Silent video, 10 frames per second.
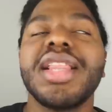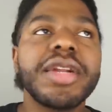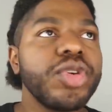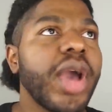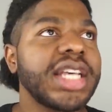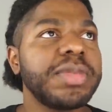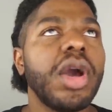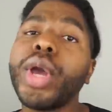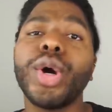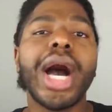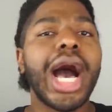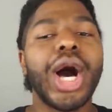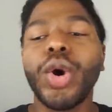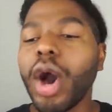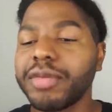A lot of you ask me, Will,
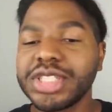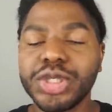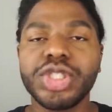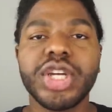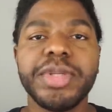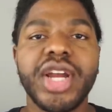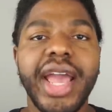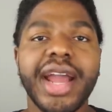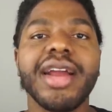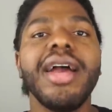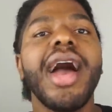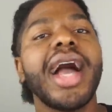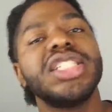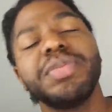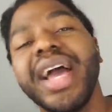how often do you trim your hair?
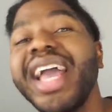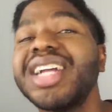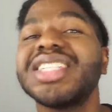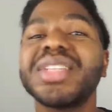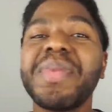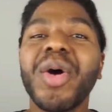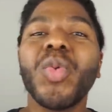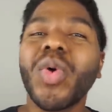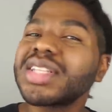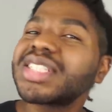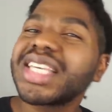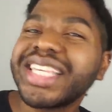I trim my hair just about once a